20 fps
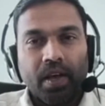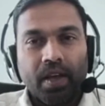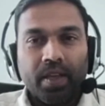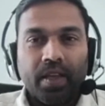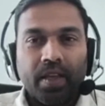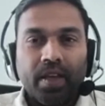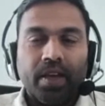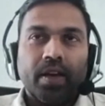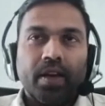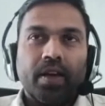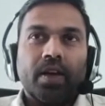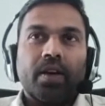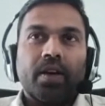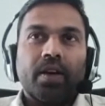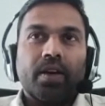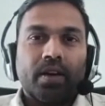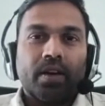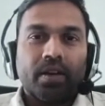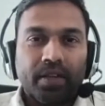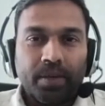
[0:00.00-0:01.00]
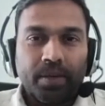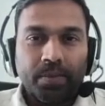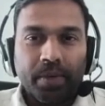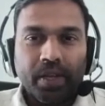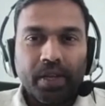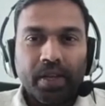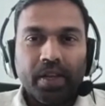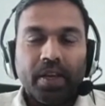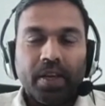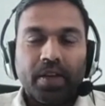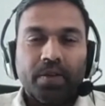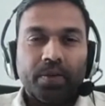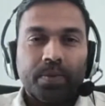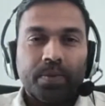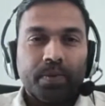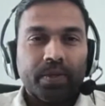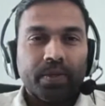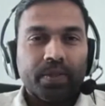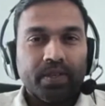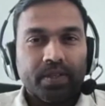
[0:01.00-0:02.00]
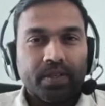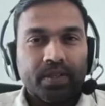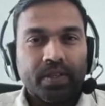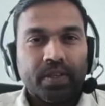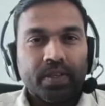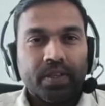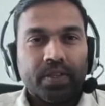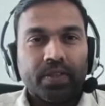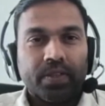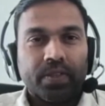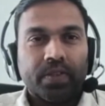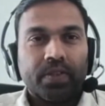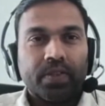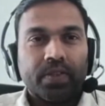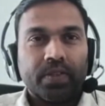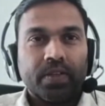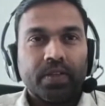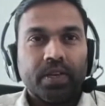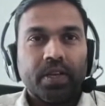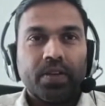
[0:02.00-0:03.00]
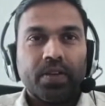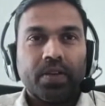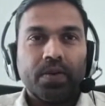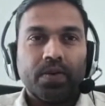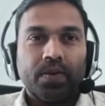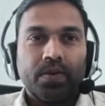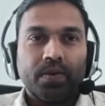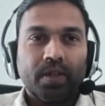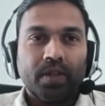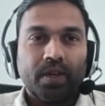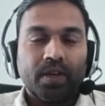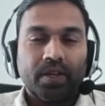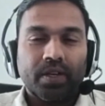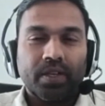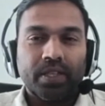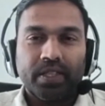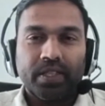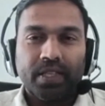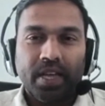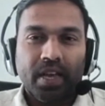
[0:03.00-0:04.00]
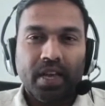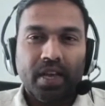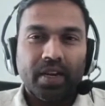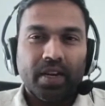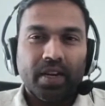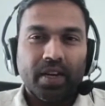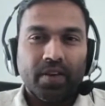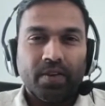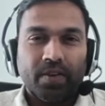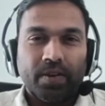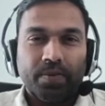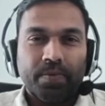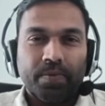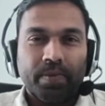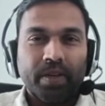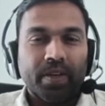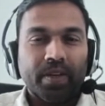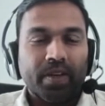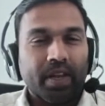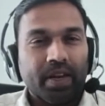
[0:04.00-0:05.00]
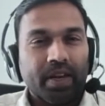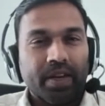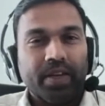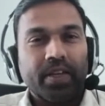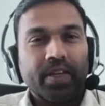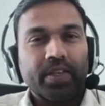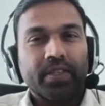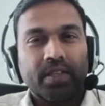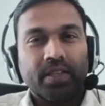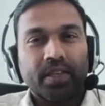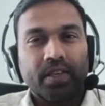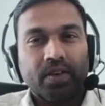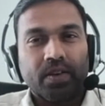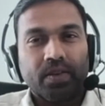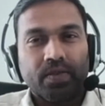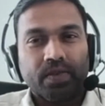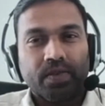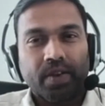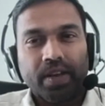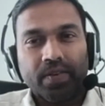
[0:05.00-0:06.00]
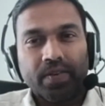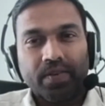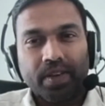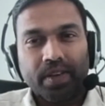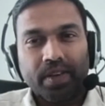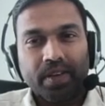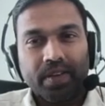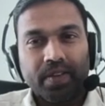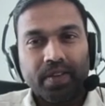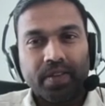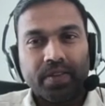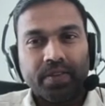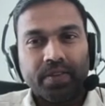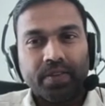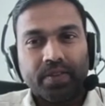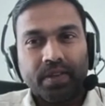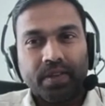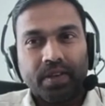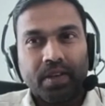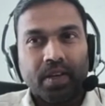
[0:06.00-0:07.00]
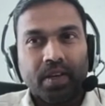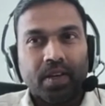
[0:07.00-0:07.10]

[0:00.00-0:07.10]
Yeah, typically aerospace engineers get into the design, development, and testing of flight vehicles.